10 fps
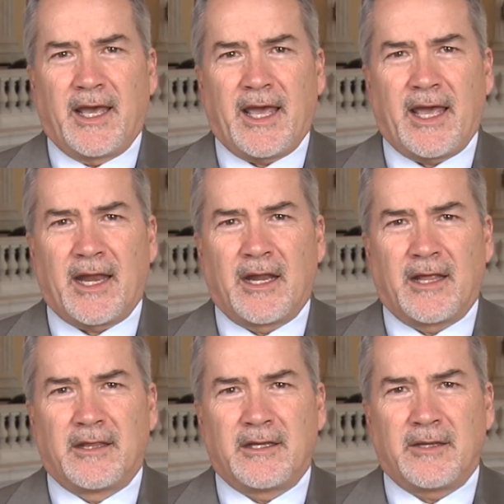And
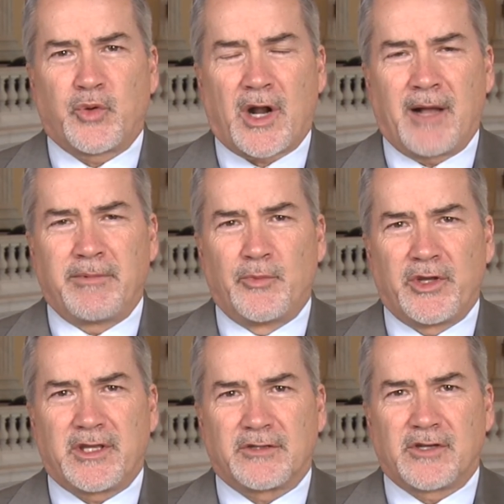the problem
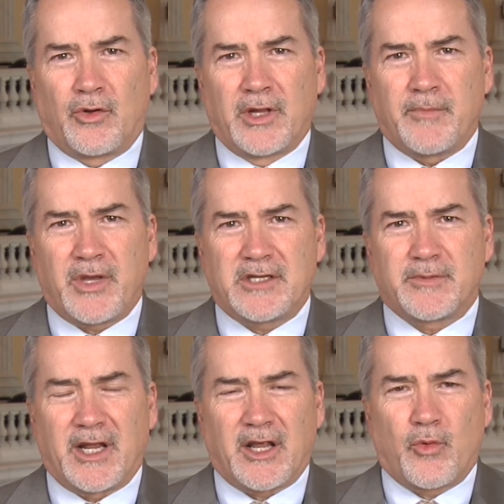with this whole
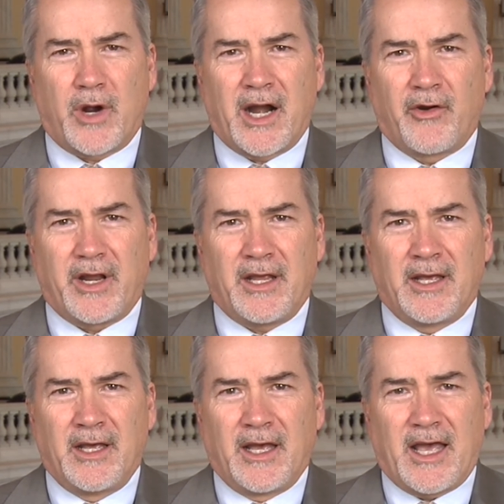impeachment inquiry,
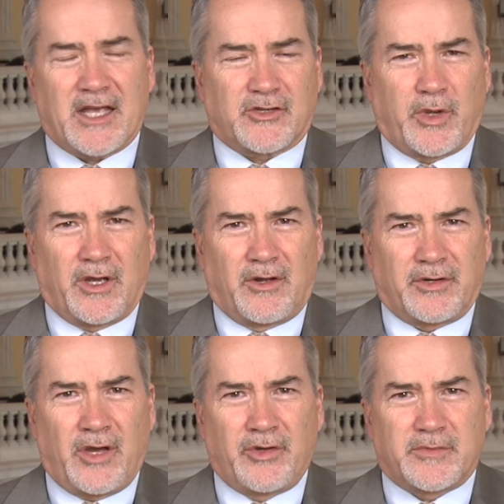as we
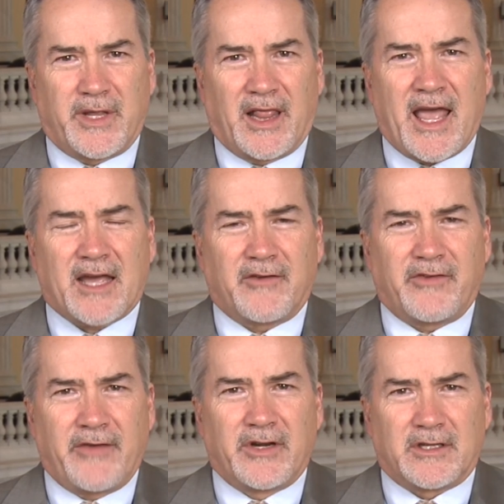all know, has been lack
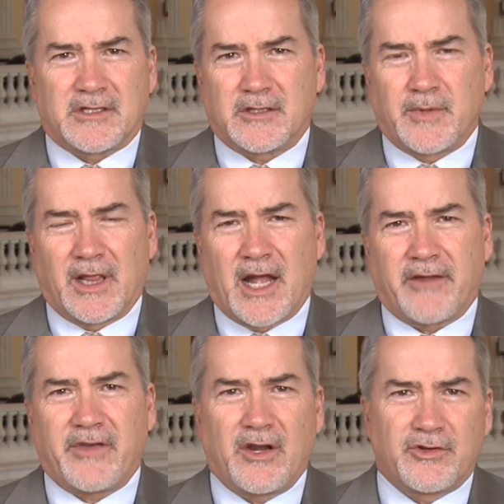of evidence. There's been a
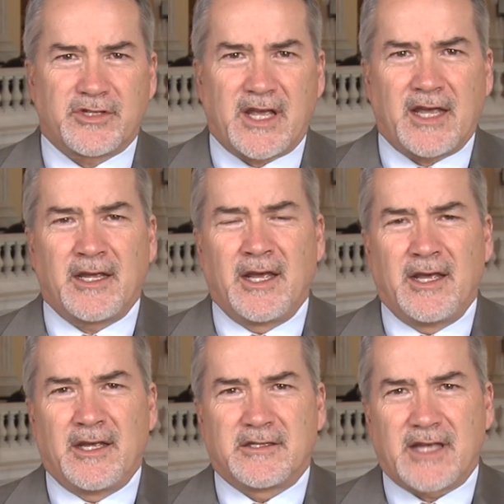lot of hearsay,
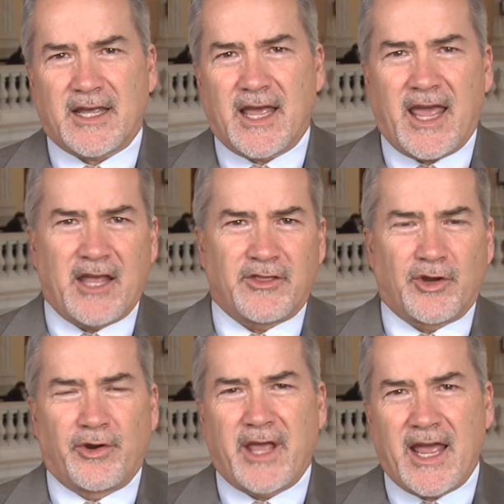secondhand,
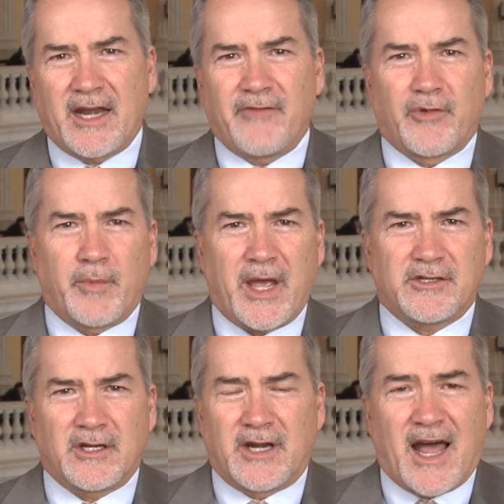thirdhand
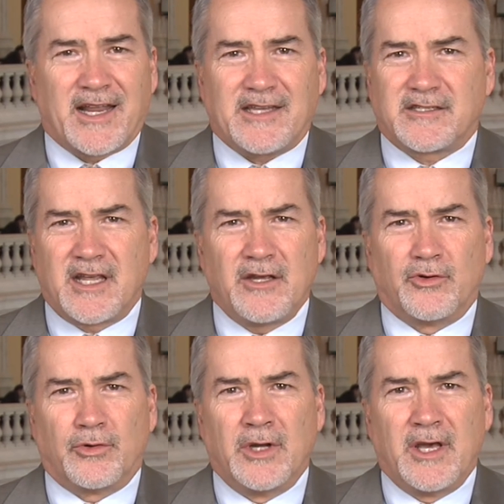information. Not a
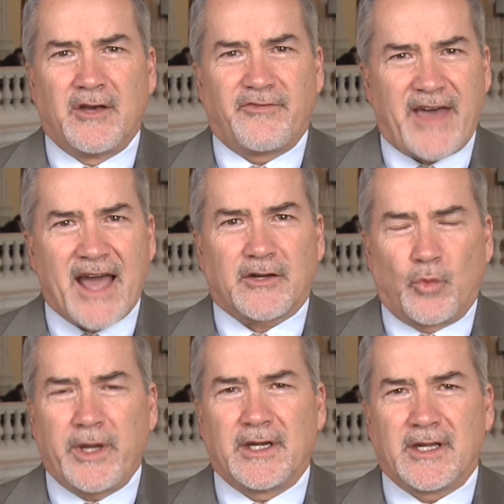single
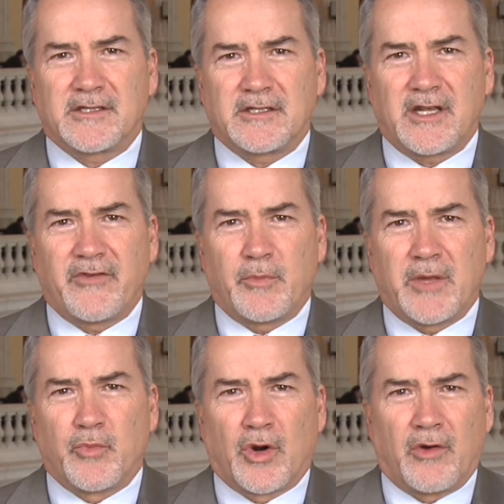fact witness has even
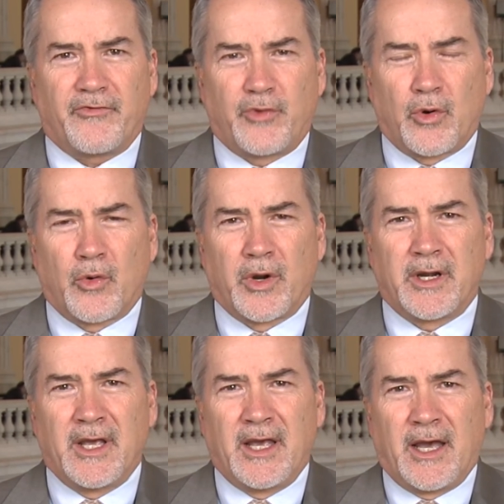been brought
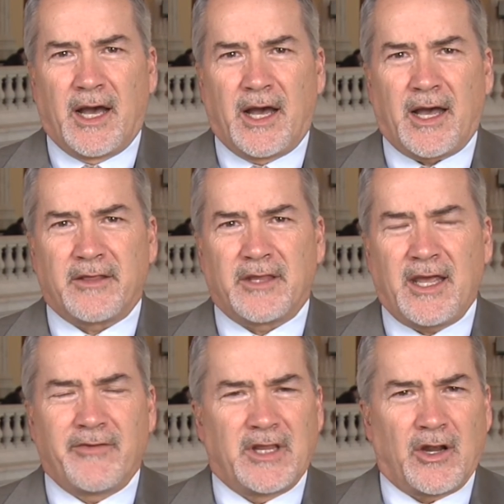forward. Uh,
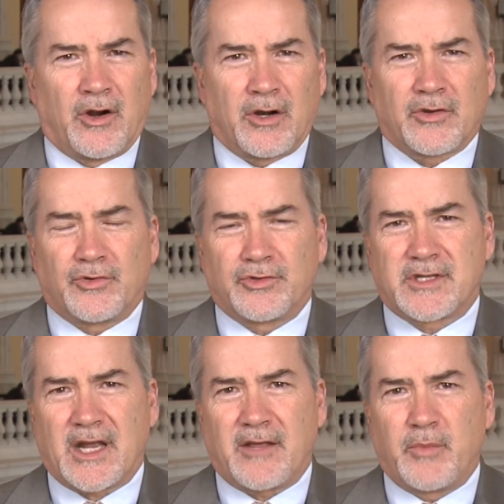even the
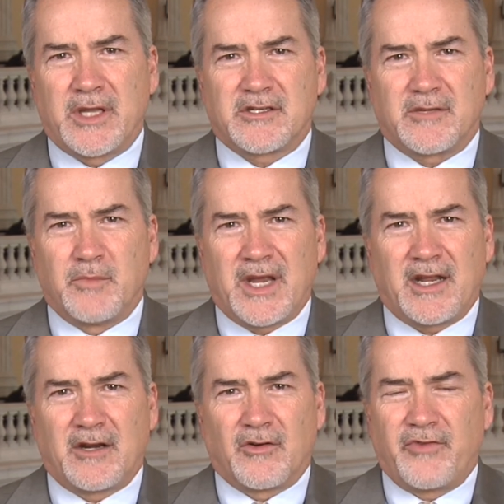articles that have been
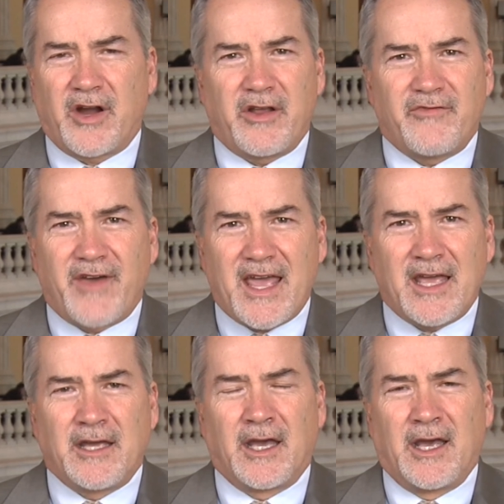submitted are very
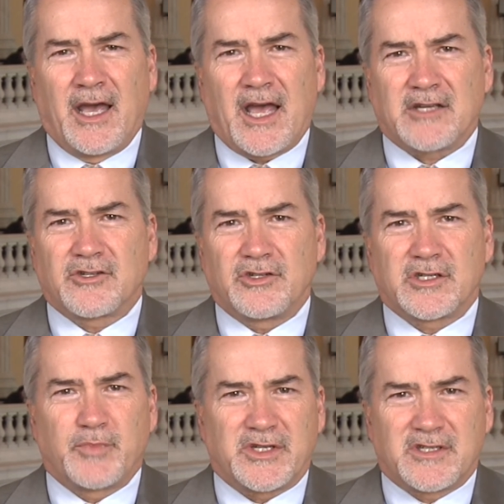vague as to
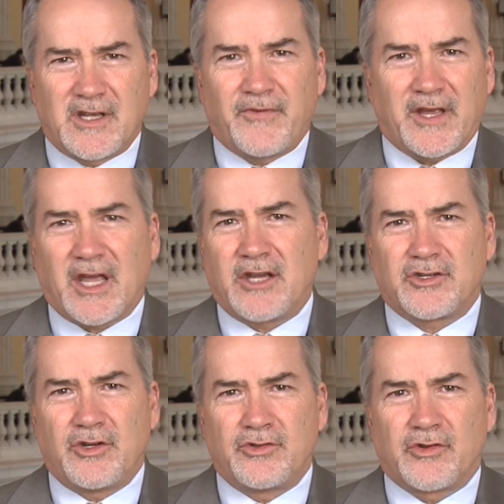specific
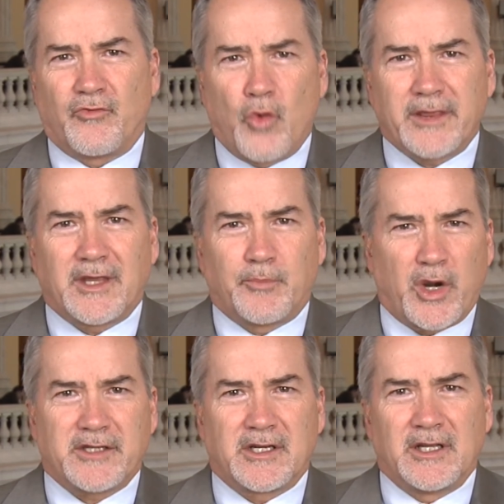issues of what the
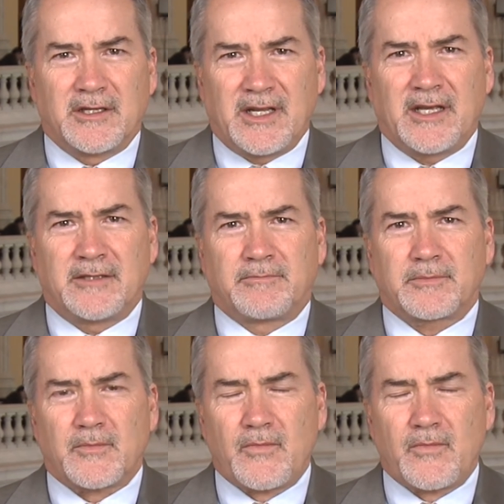president did.